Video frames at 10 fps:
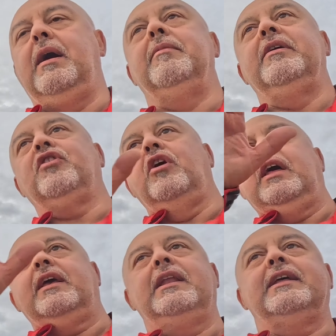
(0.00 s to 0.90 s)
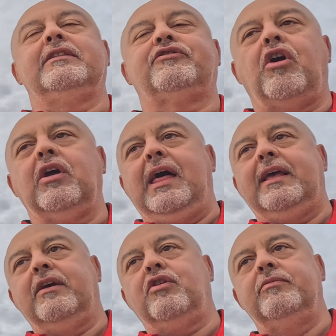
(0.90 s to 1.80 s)
it's got like a little dog leg
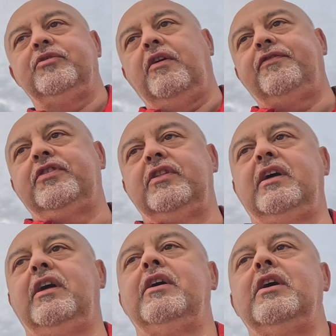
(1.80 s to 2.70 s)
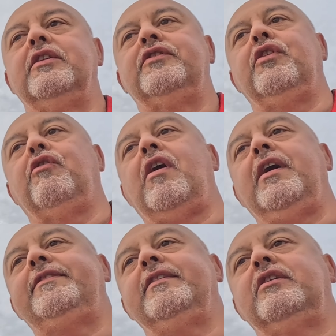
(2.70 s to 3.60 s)
that comes off to the
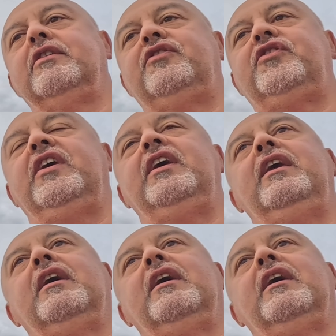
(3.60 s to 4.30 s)
right, and you can see